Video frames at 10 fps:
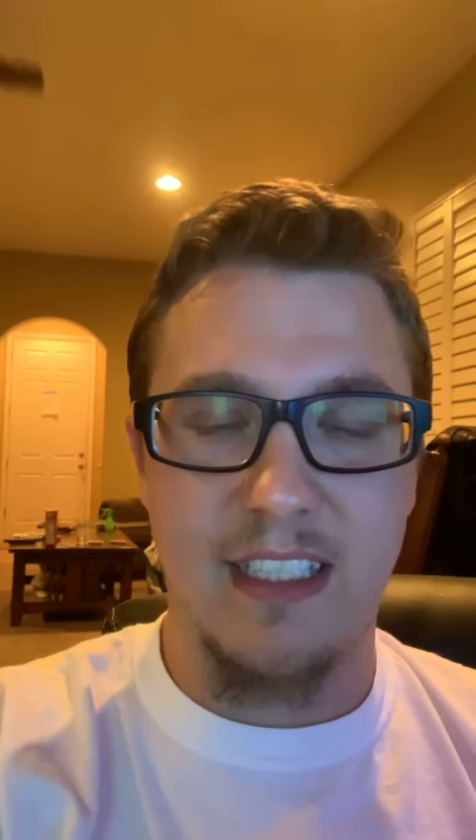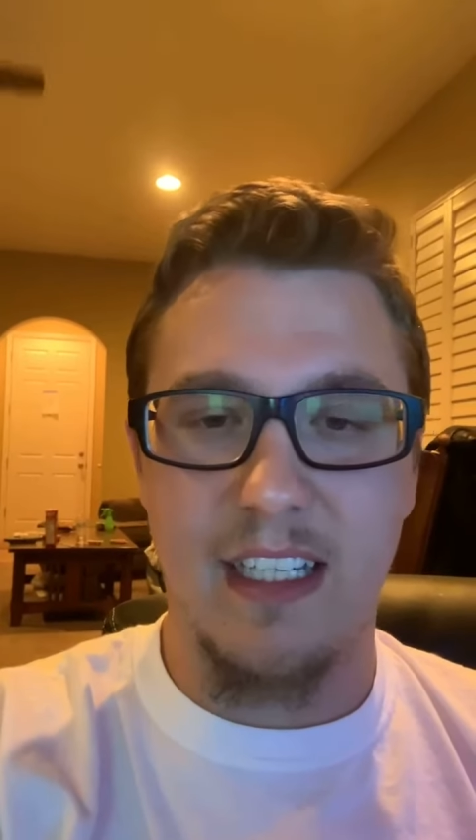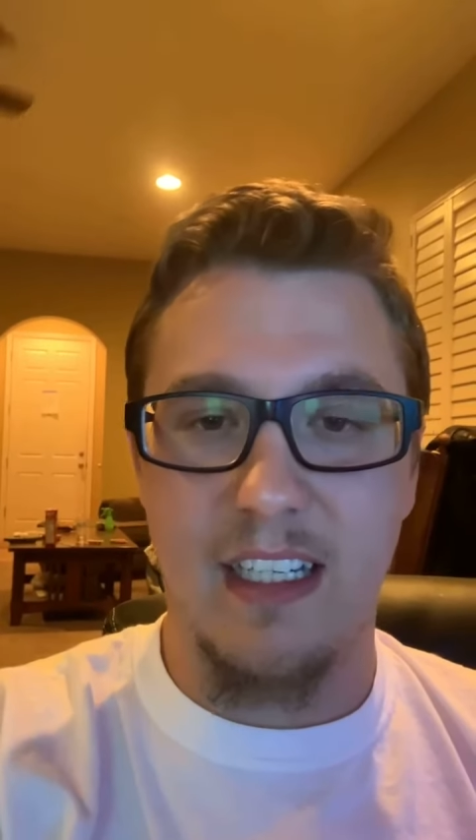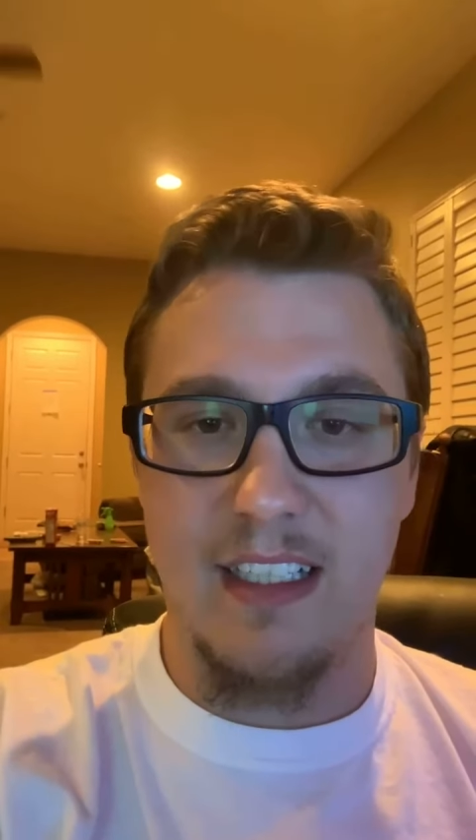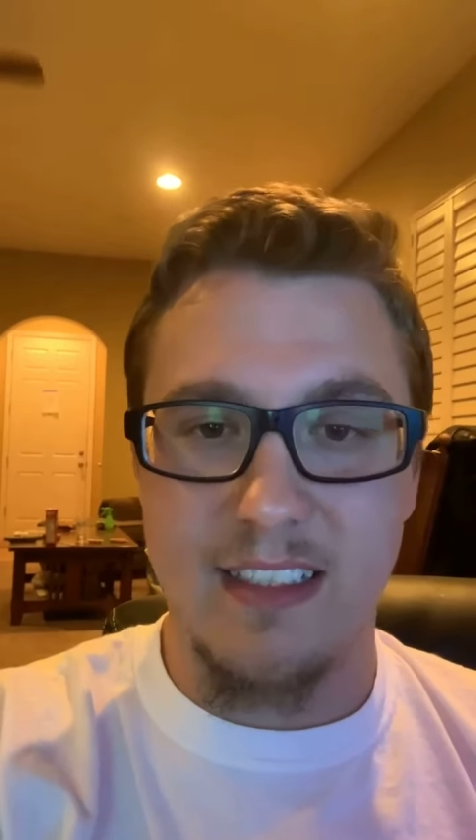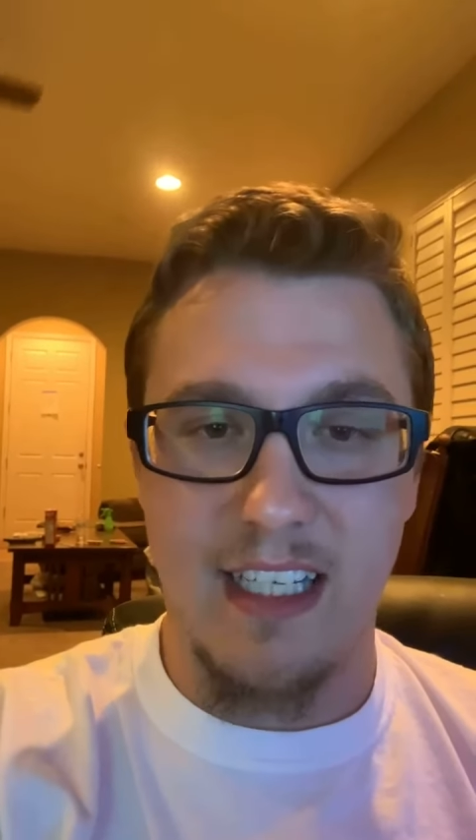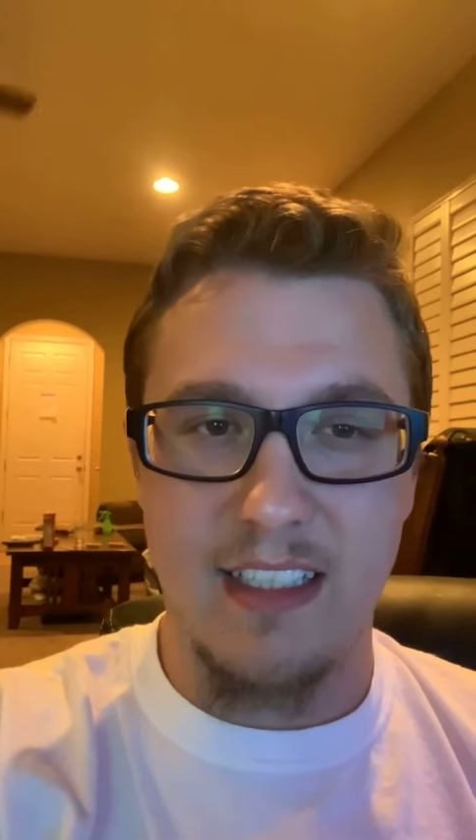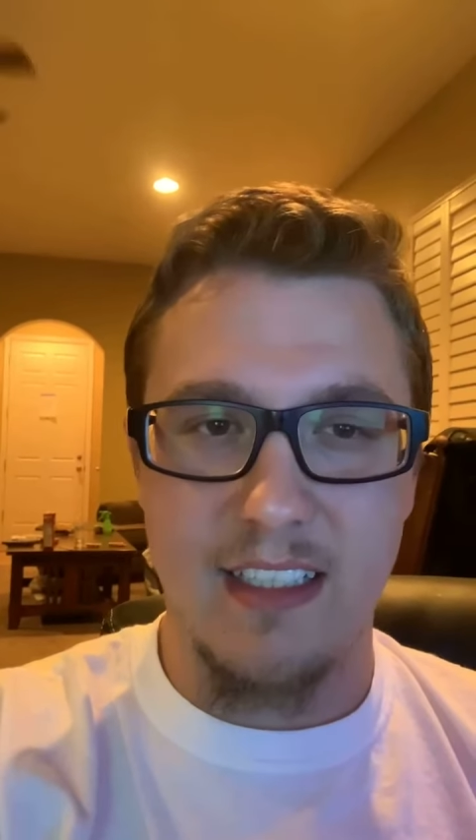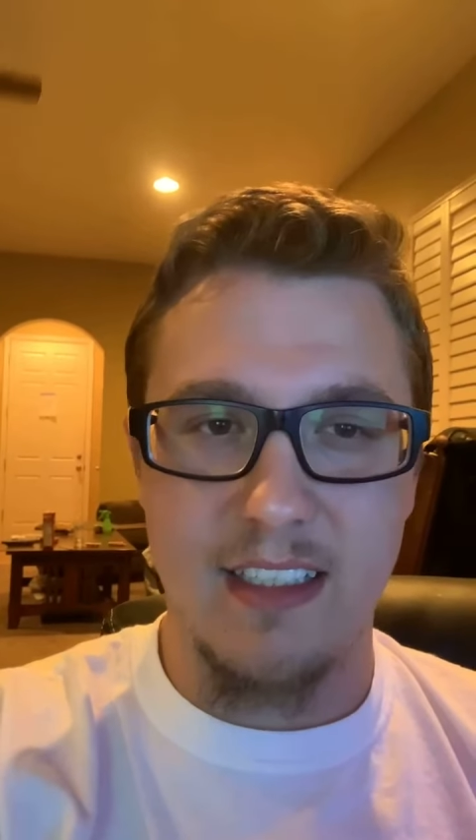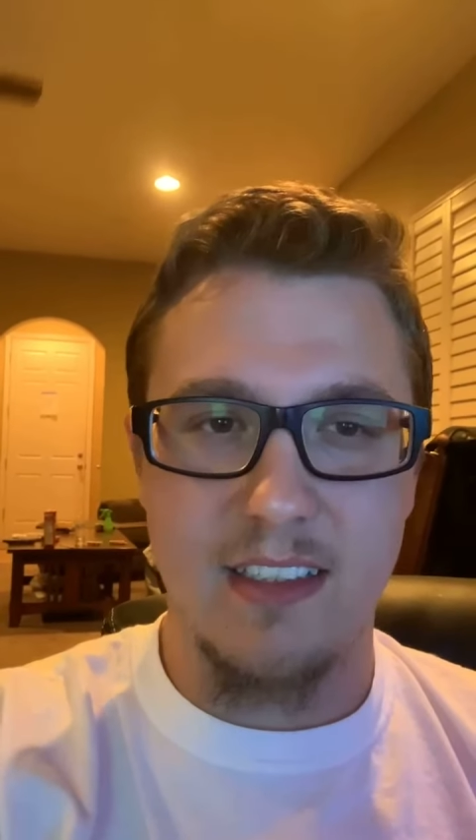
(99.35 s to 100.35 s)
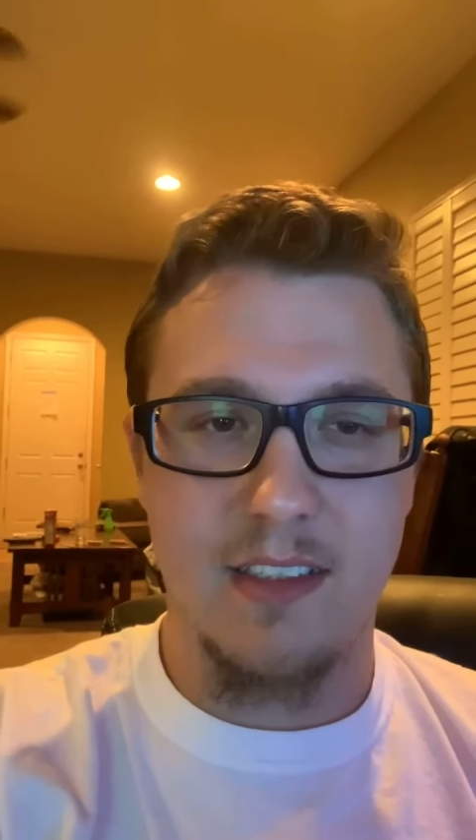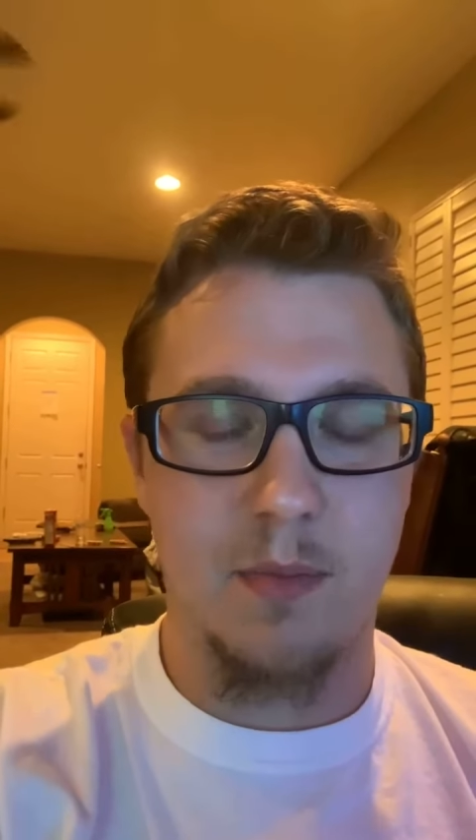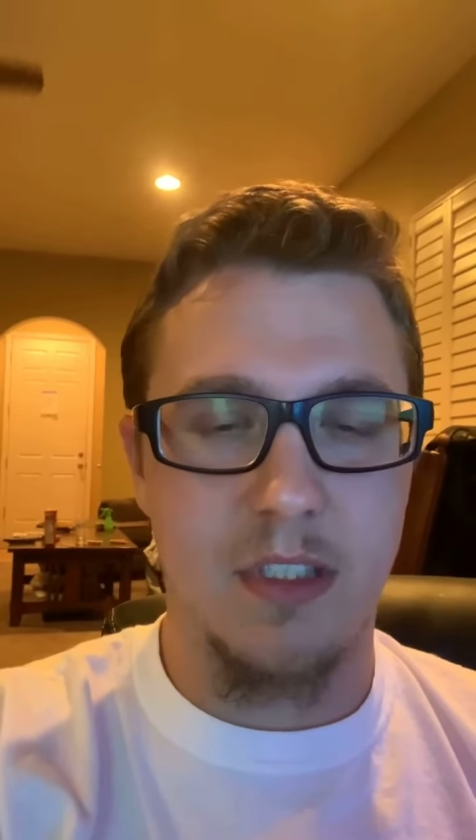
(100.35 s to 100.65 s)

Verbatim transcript: get attendance,